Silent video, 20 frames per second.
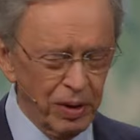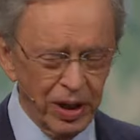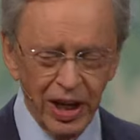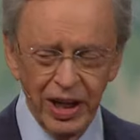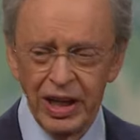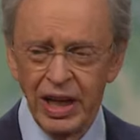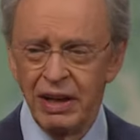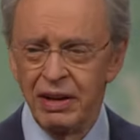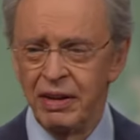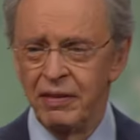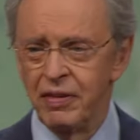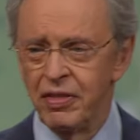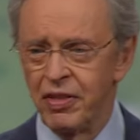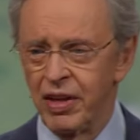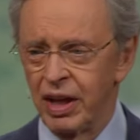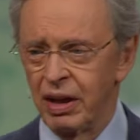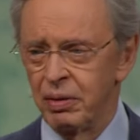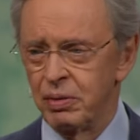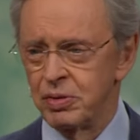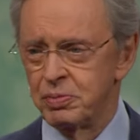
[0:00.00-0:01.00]
when I didn't even
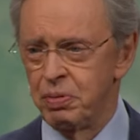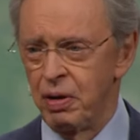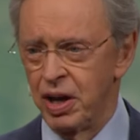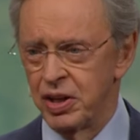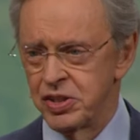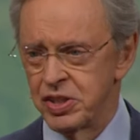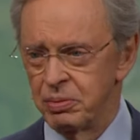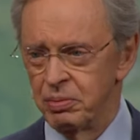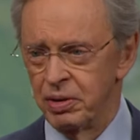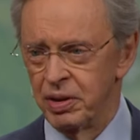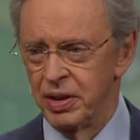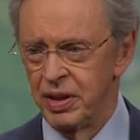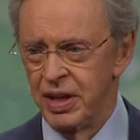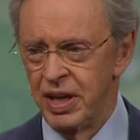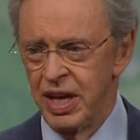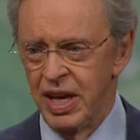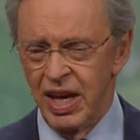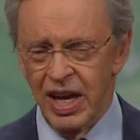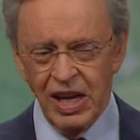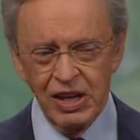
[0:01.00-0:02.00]
think it was possible.
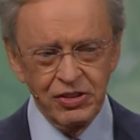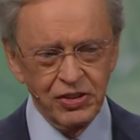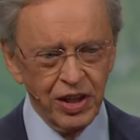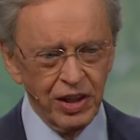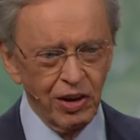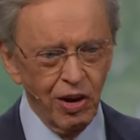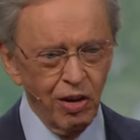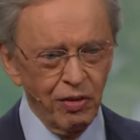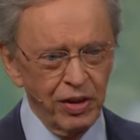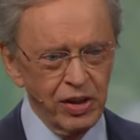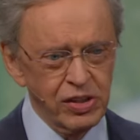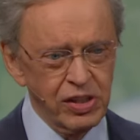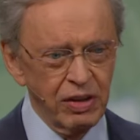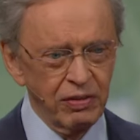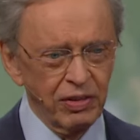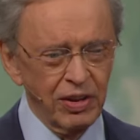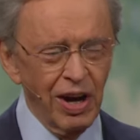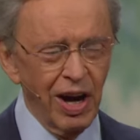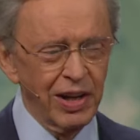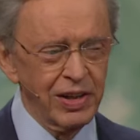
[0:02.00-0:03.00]
He's done all this.
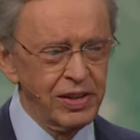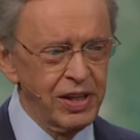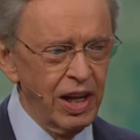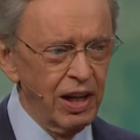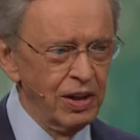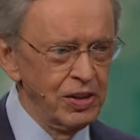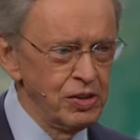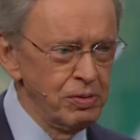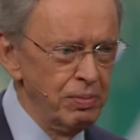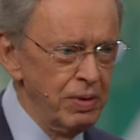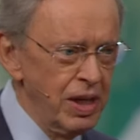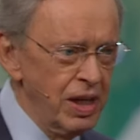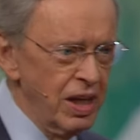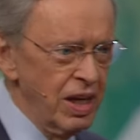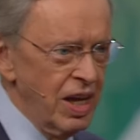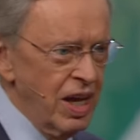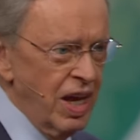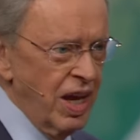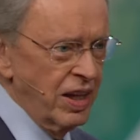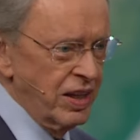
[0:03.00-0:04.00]
If God tells
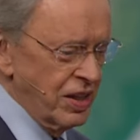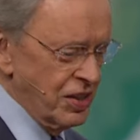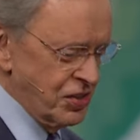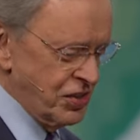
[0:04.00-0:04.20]
me to